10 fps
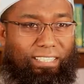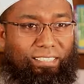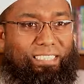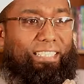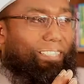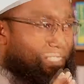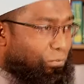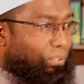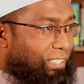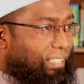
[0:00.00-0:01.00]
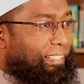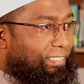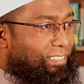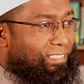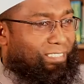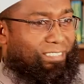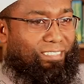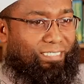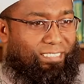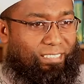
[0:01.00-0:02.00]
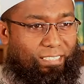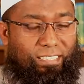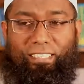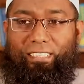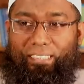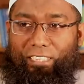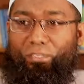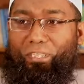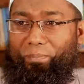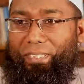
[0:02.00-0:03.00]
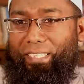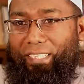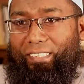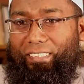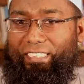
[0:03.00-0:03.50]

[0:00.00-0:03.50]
named Kids, for the kids. The YouTube channel,